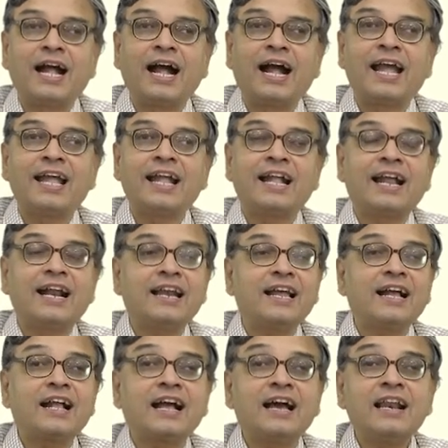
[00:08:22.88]
I get
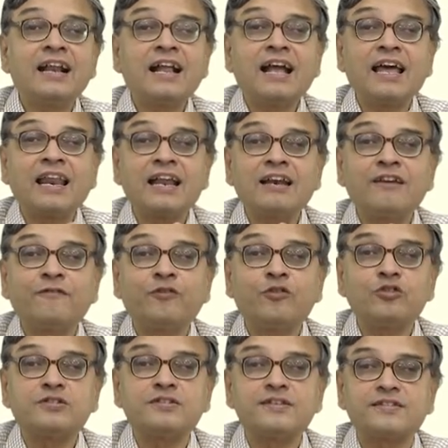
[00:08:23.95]
a concurrent
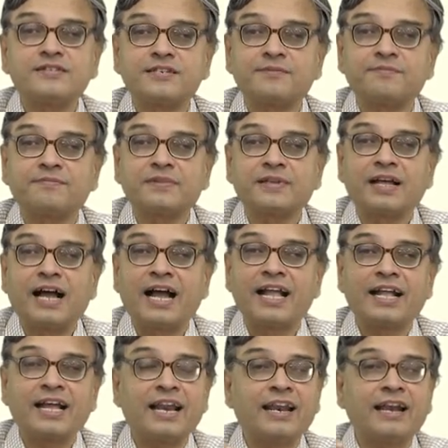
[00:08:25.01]
force system. I
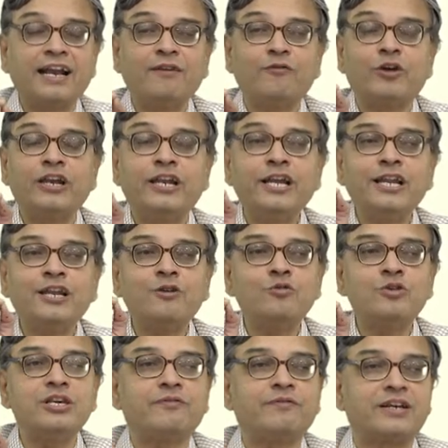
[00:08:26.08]
can write only two
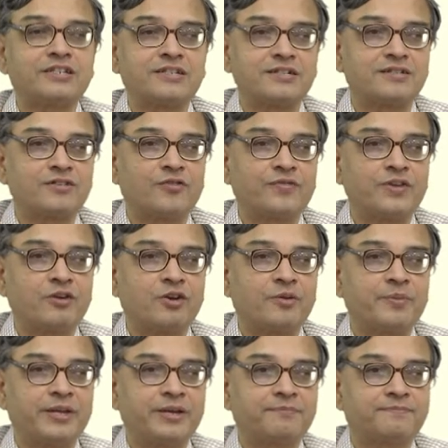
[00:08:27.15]
equations of
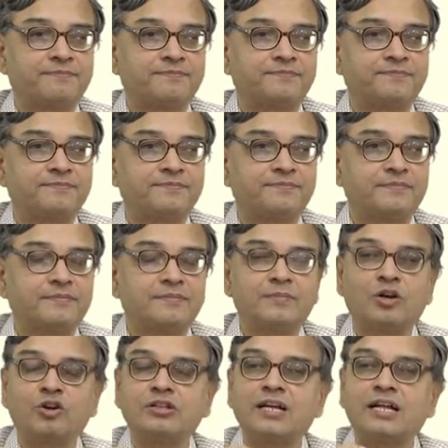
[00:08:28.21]
equilibrium,
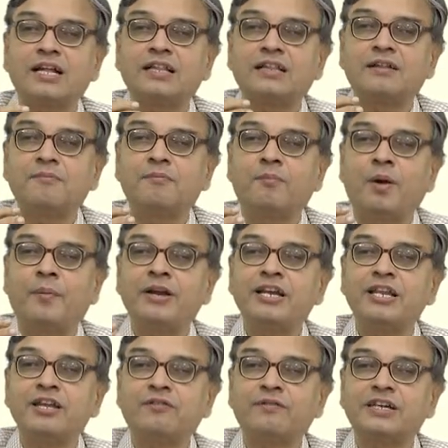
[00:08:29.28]
because the
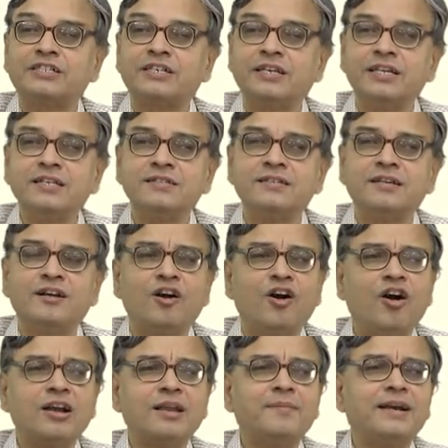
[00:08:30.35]
moment equation is
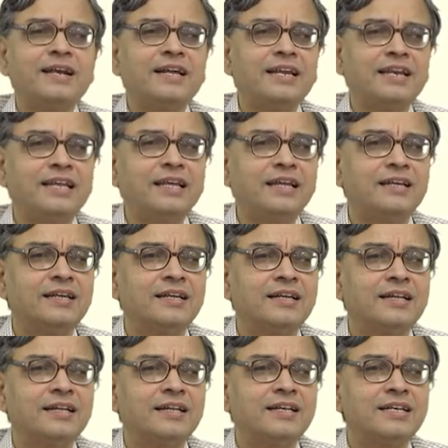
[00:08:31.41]
automatically
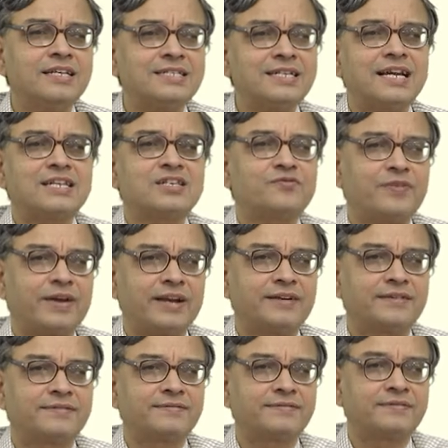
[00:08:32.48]
satisfied.
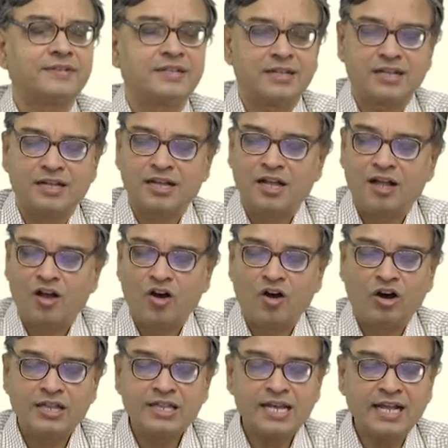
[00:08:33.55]

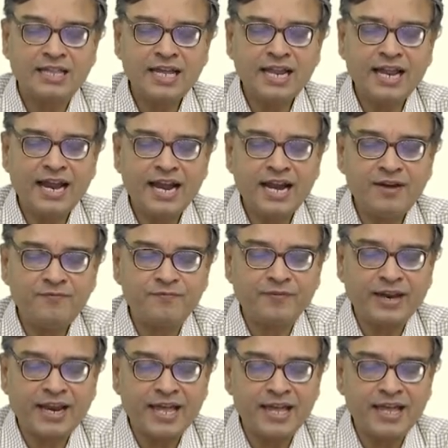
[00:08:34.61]
On the other hand,
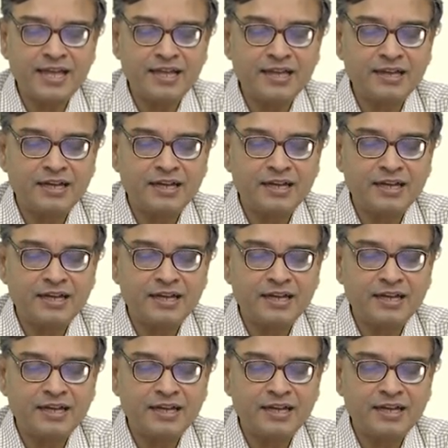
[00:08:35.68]
when I